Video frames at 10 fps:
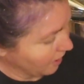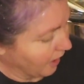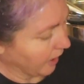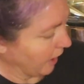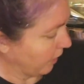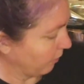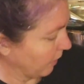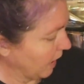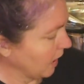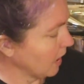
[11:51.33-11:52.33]
I got
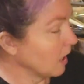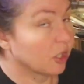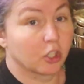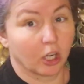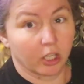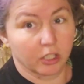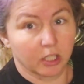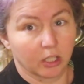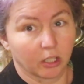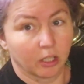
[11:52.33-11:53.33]
three jars
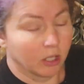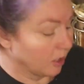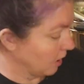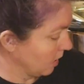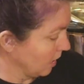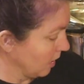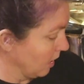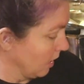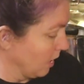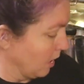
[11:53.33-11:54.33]
here.
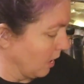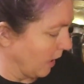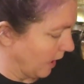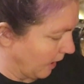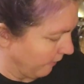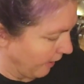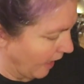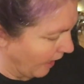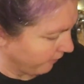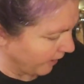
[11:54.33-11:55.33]
I have a
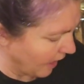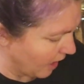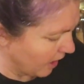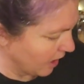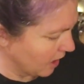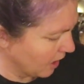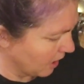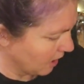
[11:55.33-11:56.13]
half gallon.